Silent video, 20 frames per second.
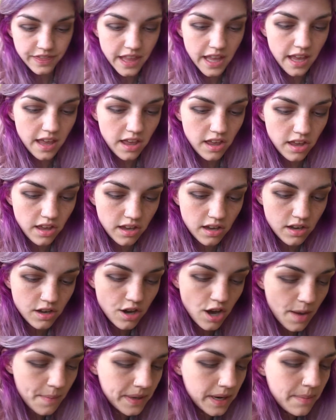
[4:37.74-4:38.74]
They
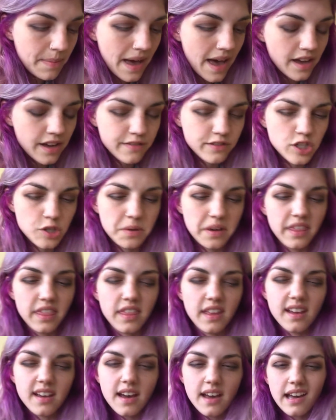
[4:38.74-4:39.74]
come in a pack of 2. I
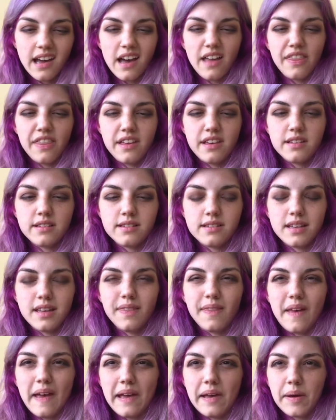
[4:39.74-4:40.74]
think I got this
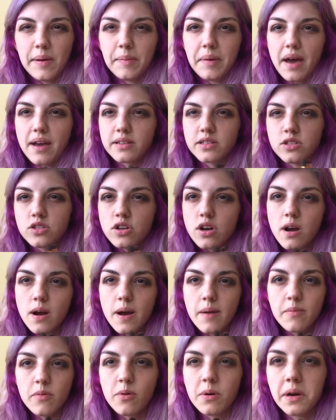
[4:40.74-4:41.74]
in like a
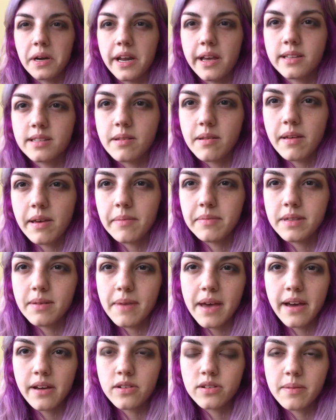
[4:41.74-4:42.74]
BoxyCharm or an Ipsy
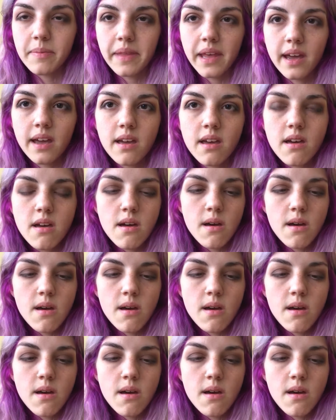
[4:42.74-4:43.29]
bag or something.